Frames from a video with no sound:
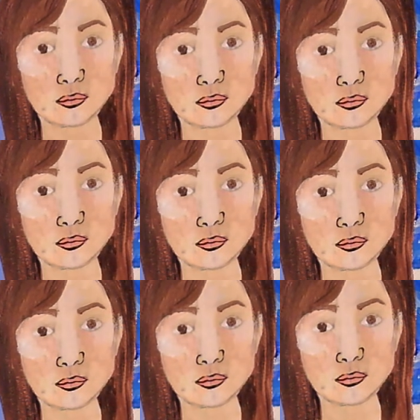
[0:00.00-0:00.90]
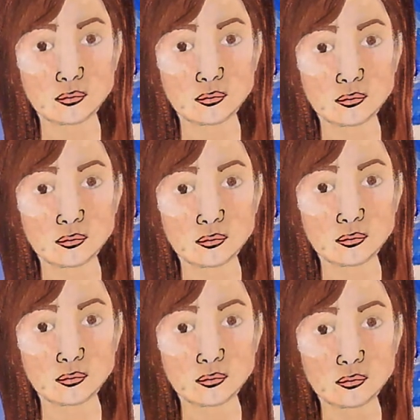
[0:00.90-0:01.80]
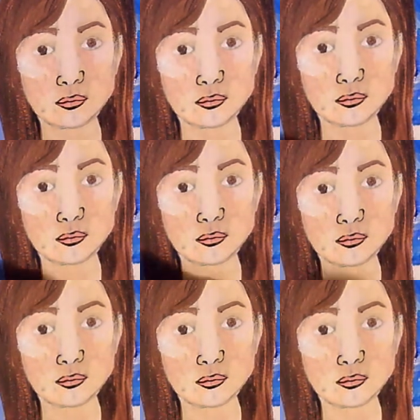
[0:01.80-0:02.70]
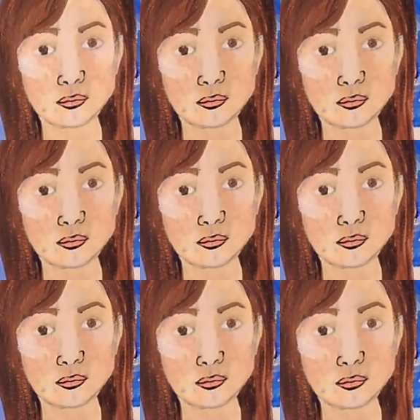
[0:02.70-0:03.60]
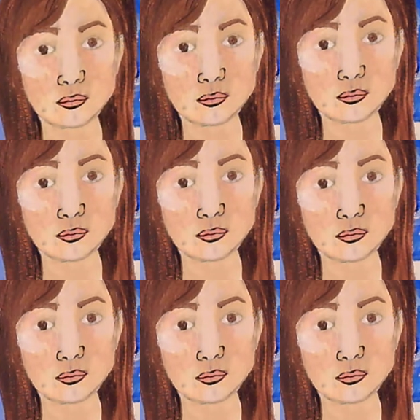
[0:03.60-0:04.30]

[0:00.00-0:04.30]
around, which is optional. You do not have to do that.